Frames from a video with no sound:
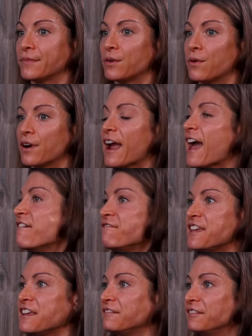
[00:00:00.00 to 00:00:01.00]
or
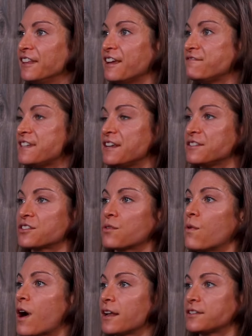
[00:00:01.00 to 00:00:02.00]
heavy lifting
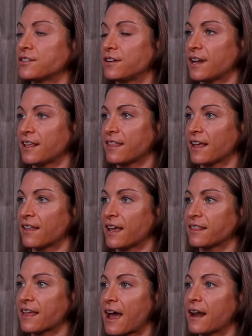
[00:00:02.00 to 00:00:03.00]
squats or anything
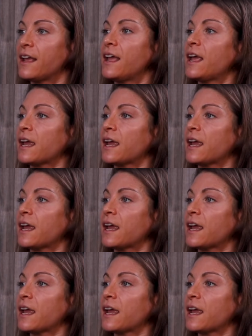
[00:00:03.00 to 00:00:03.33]
like that.